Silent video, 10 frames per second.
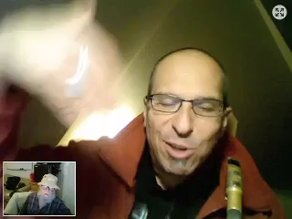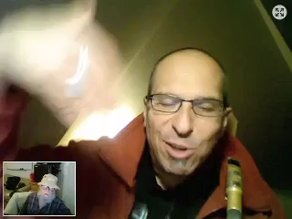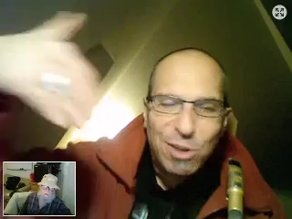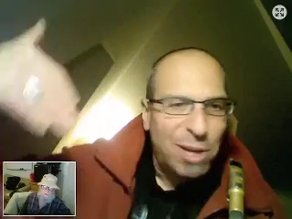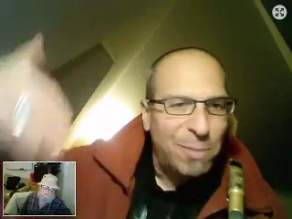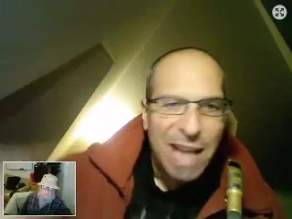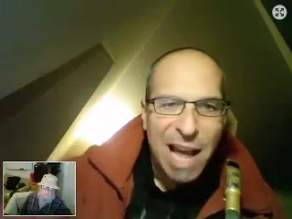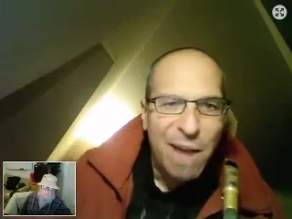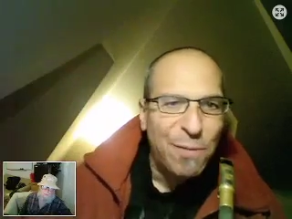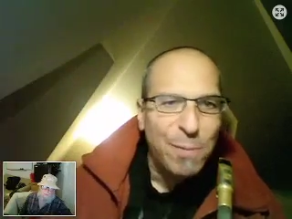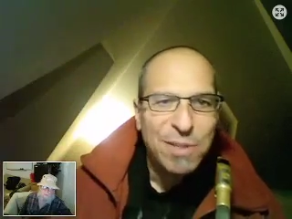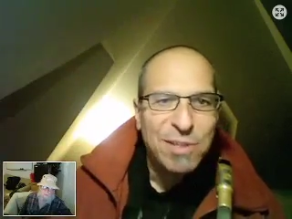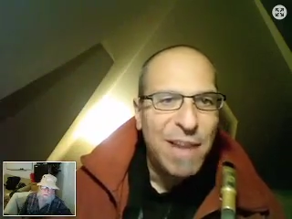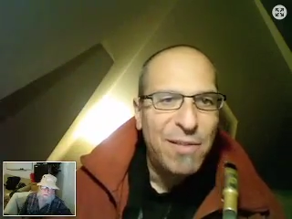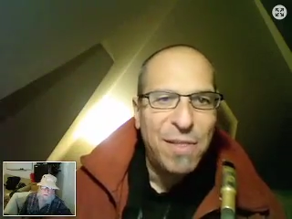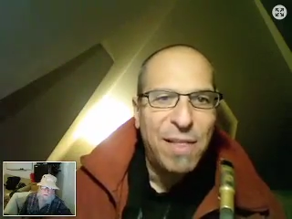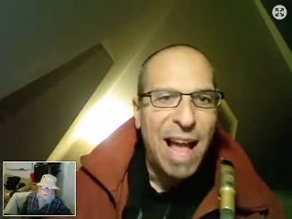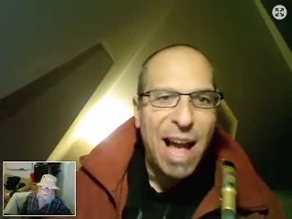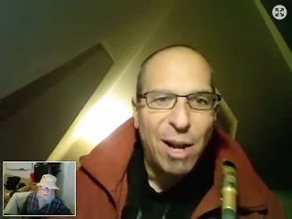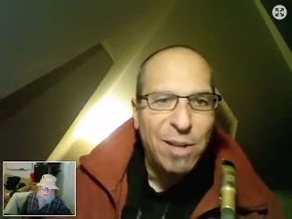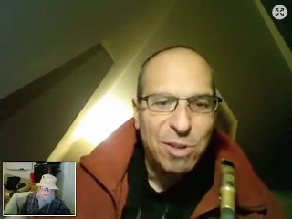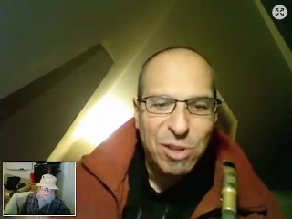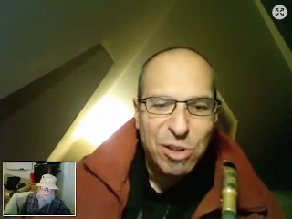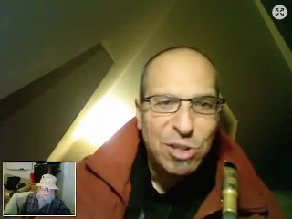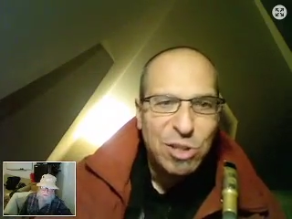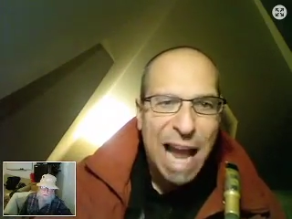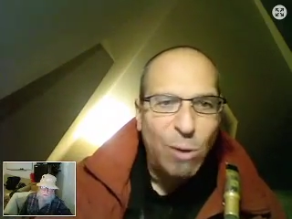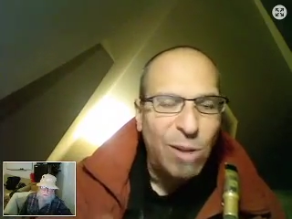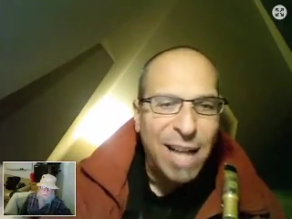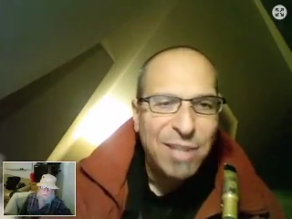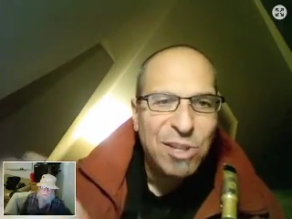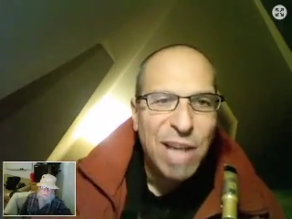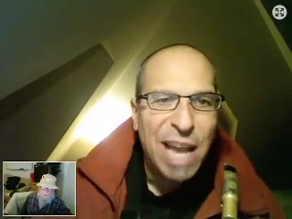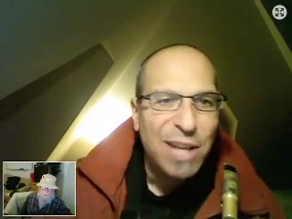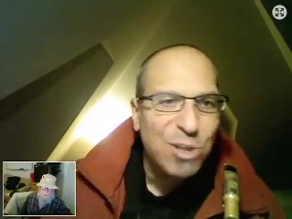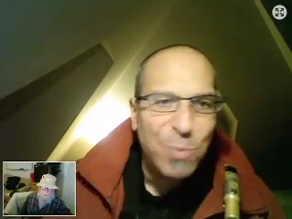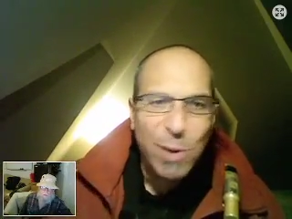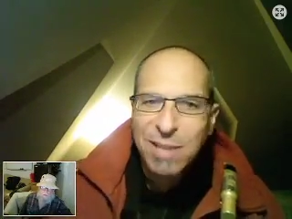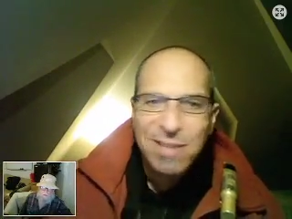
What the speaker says: then just come down from the 7th down. It's just outlines the changes, but it's